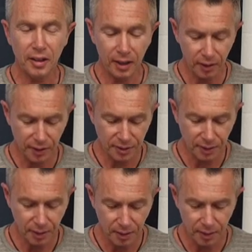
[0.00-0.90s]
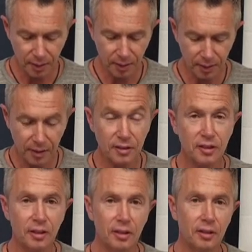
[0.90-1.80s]
deck lighting, and
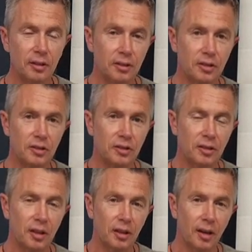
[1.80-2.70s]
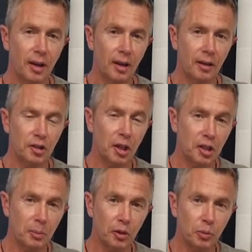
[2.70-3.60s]
this is
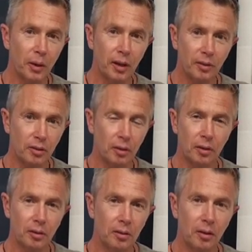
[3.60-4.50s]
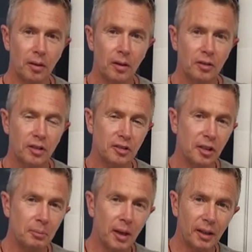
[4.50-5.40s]
changeable as well. It's got
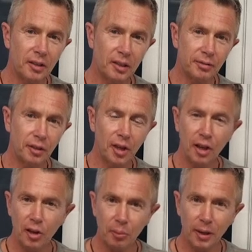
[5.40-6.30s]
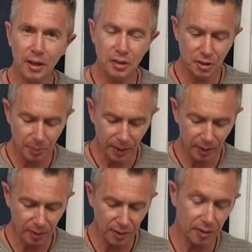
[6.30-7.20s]
16 million different color combinations
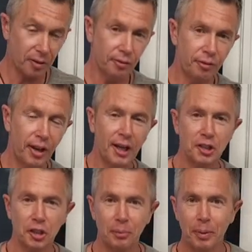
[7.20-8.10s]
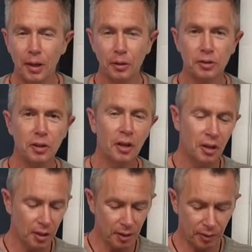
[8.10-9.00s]
apparently. You can flash, you can pulse,
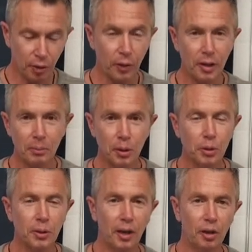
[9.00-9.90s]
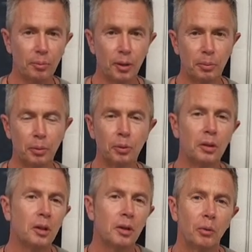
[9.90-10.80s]
you can have green, blue, yellow, purple,
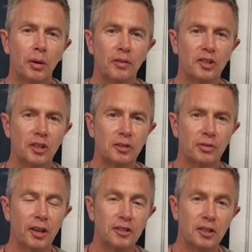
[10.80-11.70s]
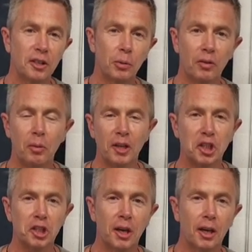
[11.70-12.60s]
whatever takes your fancy, whatever
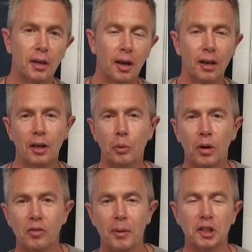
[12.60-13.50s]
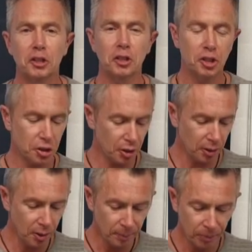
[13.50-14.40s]
matches your hair color, whatever matches your
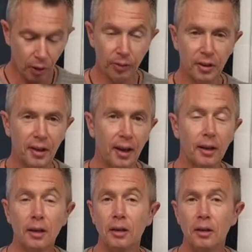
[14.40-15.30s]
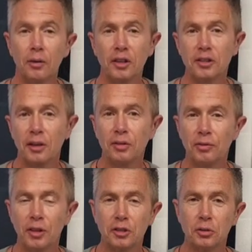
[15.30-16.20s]
shirt on the day. Great safety
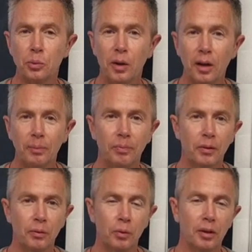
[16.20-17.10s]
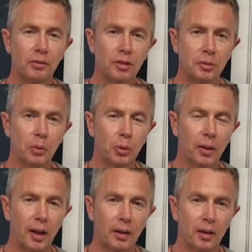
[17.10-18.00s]
feature as well, really visible
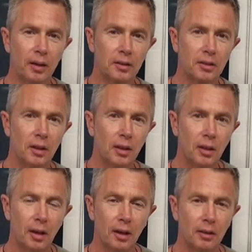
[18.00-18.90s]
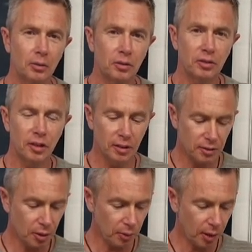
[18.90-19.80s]
at night. You will see the
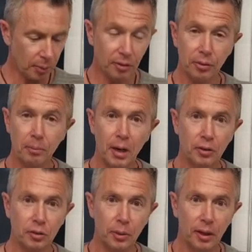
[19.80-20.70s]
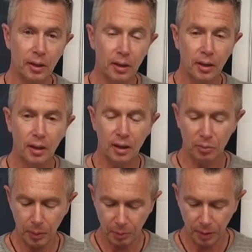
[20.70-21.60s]
scooter coming from miles away, and if
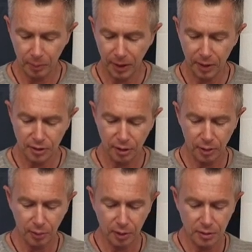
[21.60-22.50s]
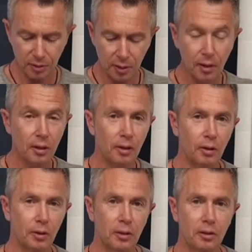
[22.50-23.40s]
people are coming out of side roads, they're
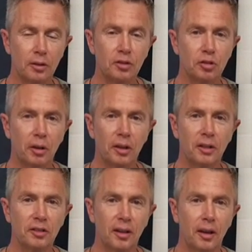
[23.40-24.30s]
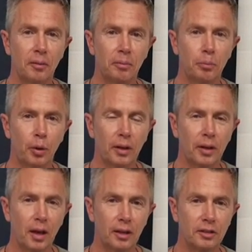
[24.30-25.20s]
looking straight into that bright
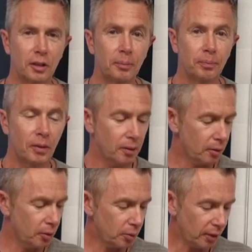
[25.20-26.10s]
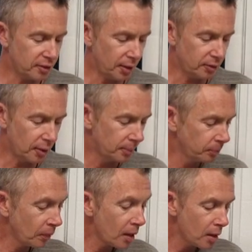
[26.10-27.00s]
color, so great safety.
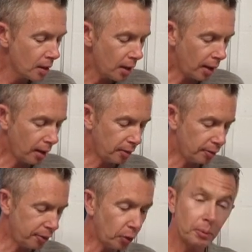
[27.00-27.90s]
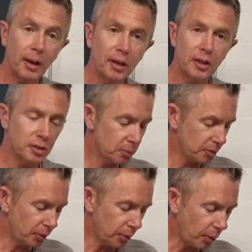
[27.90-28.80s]
The folding mechanism is
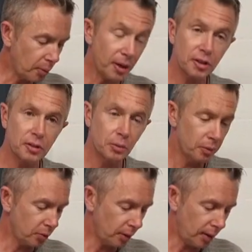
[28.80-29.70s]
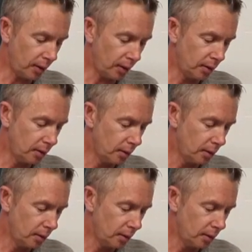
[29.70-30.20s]
very robust. We've got a